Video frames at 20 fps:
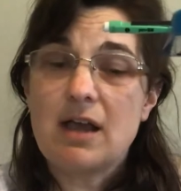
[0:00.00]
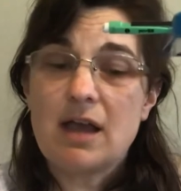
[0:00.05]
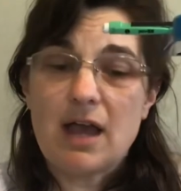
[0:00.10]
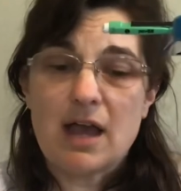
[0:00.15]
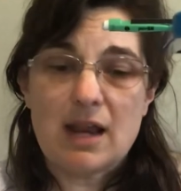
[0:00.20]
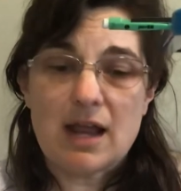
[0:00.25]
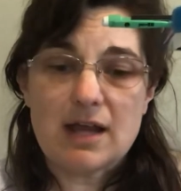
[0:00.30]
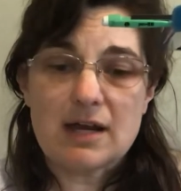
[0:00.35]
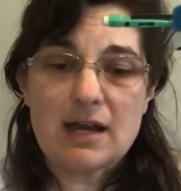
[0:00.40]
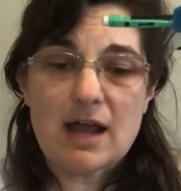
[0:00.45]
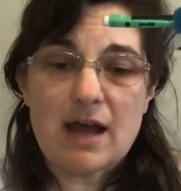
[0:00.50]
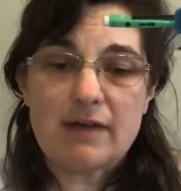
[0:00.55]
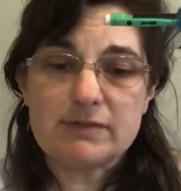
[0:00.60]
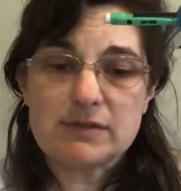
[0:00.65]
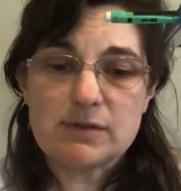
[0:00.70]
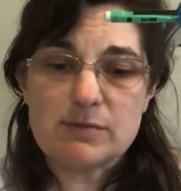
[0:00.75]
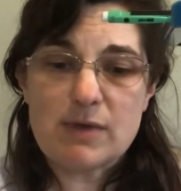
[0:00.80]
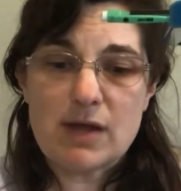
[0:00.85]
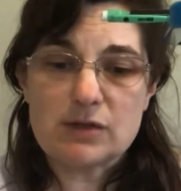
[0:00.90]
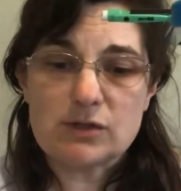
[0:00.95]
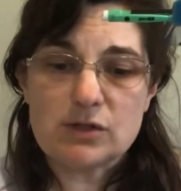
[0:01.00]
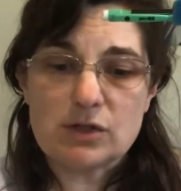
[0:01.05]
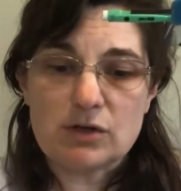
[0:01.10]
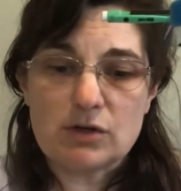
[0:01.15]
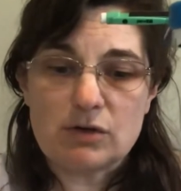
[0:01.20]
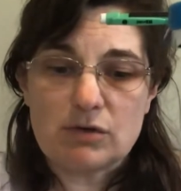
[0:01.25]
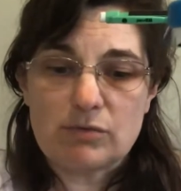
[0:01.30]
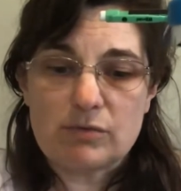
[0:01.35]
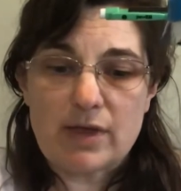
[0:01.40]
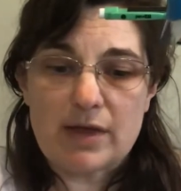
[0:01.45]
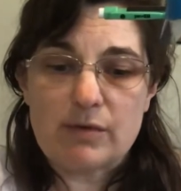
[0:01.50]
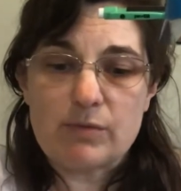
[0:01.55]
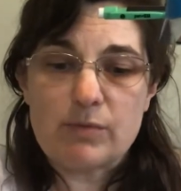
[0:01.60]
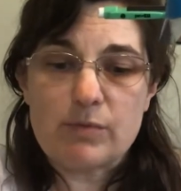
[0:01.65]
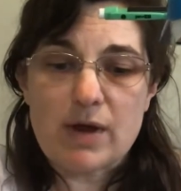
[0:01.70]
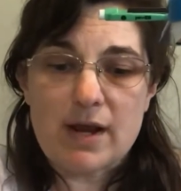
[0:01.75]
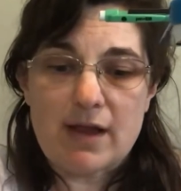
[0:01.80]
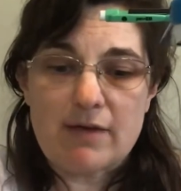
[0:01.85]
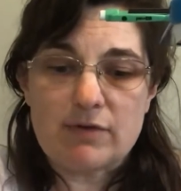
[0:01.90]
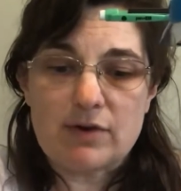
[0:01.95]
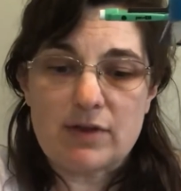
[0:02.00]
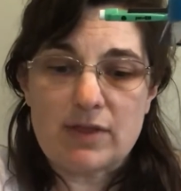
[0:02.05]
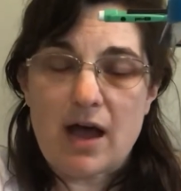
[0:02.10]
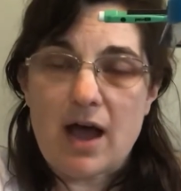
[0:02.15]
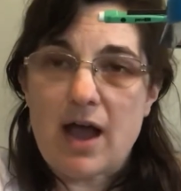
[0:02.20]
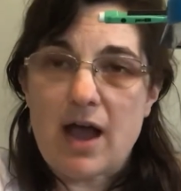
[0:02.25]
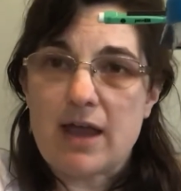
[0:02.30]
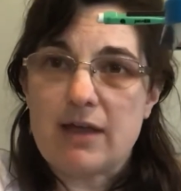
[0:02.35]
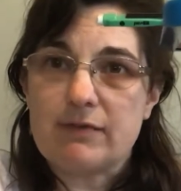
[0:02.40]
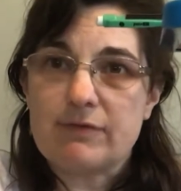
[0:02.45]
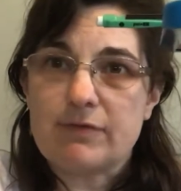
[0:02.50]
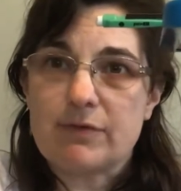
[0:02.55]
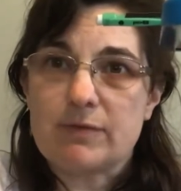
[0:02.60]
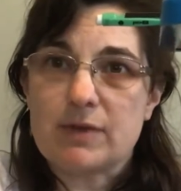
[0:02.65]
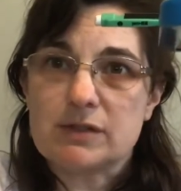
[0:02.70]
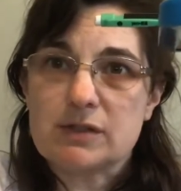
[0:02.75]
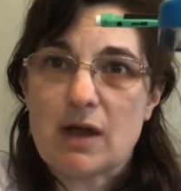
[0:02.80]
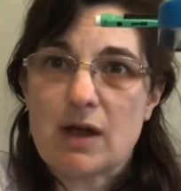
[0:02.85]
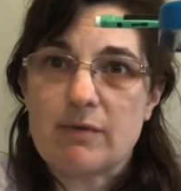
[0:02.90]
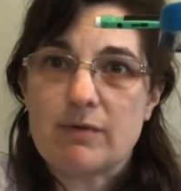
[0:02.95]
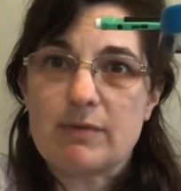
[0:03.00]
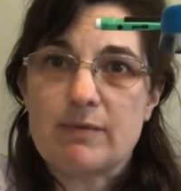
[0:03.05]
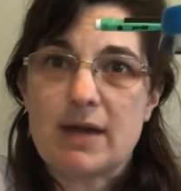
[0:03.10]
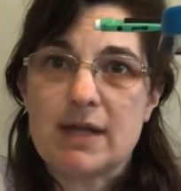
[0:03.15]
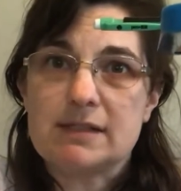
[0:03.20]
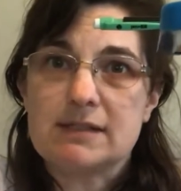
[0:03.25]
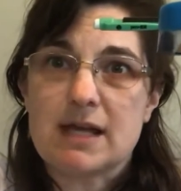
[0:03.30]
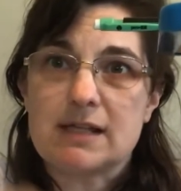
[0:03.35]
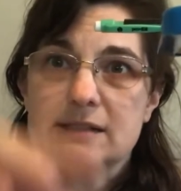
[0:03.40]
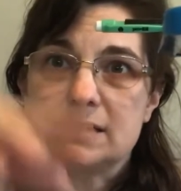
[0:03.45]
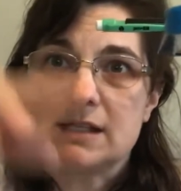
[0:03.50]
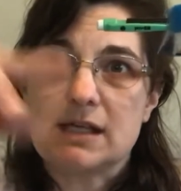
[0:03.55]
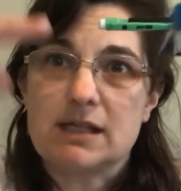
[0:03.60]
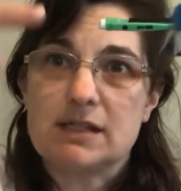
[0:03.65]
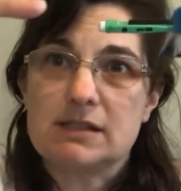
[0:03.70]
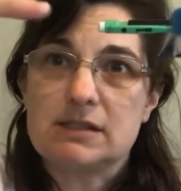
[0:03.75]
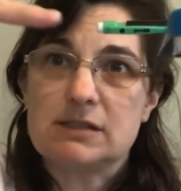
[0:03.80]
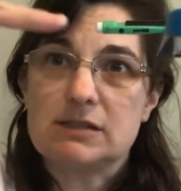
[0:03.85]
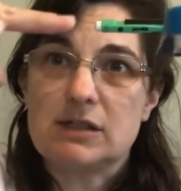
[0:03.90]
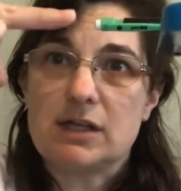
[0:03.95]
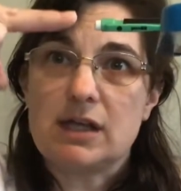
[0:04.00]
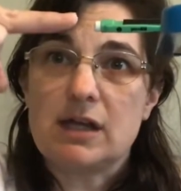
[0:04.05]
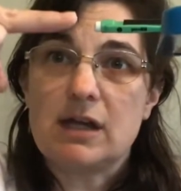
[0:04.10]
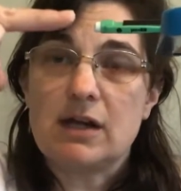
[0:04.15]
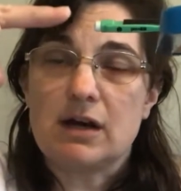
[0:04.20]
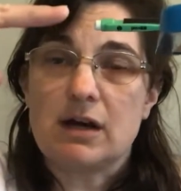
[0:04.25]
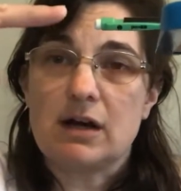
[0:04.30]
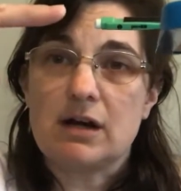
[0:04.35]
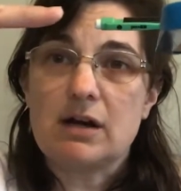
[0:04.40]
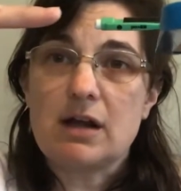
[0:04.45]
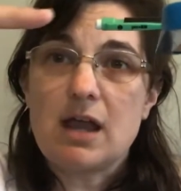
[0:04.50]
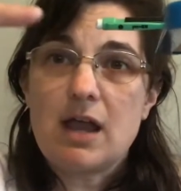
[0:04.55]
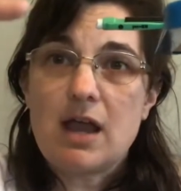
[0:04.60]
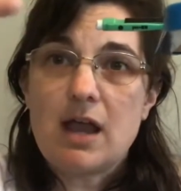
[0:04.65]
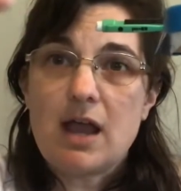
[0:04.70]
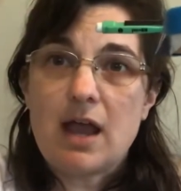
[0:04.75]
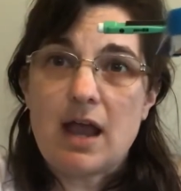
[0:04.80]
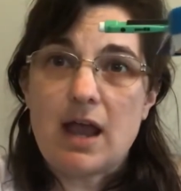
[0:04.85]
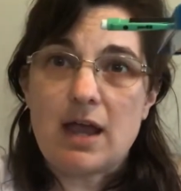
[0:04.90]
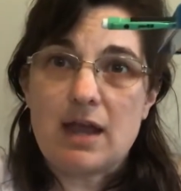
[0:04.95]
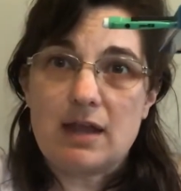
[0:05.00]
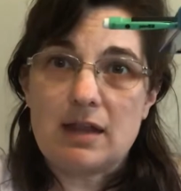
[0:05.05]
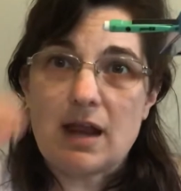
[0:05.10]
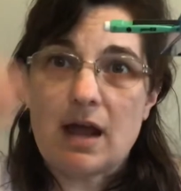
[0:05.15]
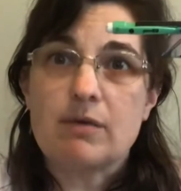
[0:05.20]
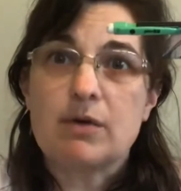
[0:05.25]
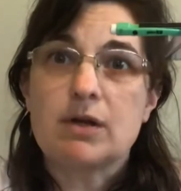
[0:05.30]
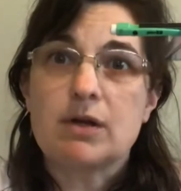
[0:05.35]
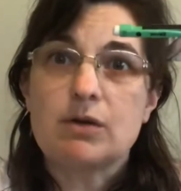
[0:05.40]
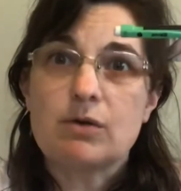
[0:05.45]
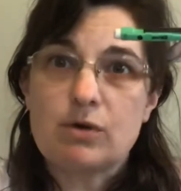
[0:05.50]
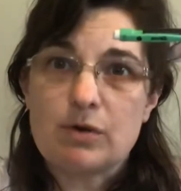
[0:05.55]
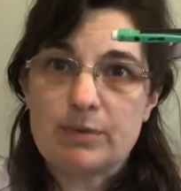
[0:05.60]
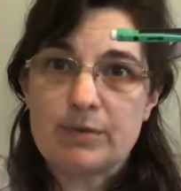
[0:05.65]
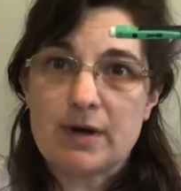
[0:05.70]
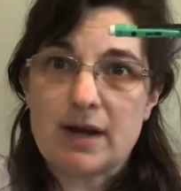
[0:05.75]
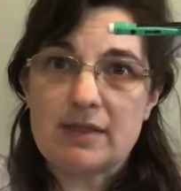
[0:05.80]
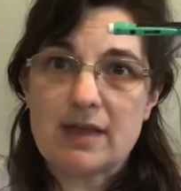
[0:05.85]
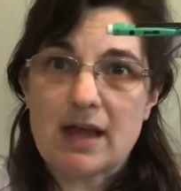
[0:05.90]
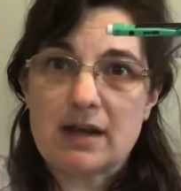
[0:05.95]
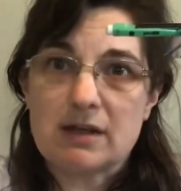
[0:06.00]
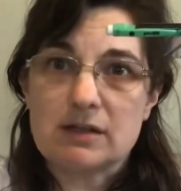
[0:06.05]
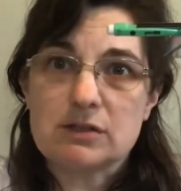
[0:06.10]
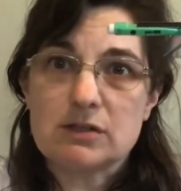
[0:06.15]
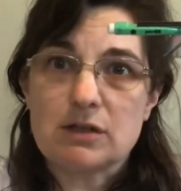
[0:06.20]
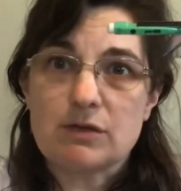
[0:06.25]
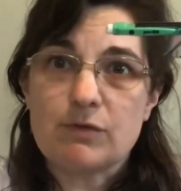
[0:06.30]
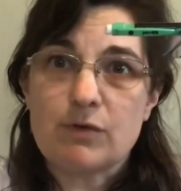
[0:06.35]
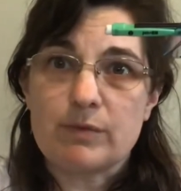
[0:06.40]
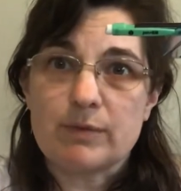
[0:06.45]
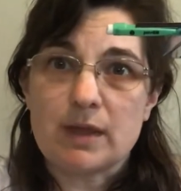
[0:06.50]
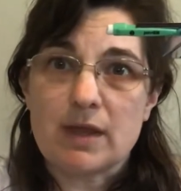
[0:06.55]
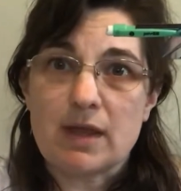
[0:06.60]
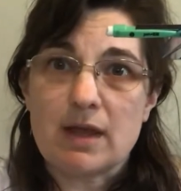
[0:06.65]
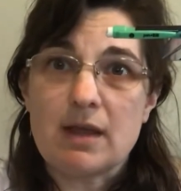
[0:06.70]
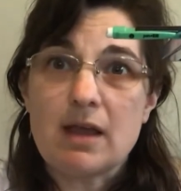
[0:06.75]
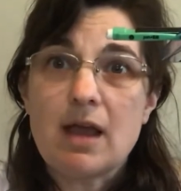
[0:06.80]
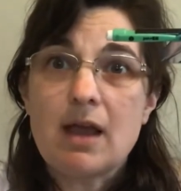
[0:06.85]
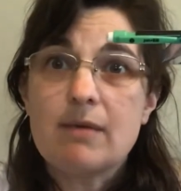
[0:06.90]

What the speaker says: and I'd have to measure whatever the height from the top of my desk is to here, and I would incorporate that into the formula.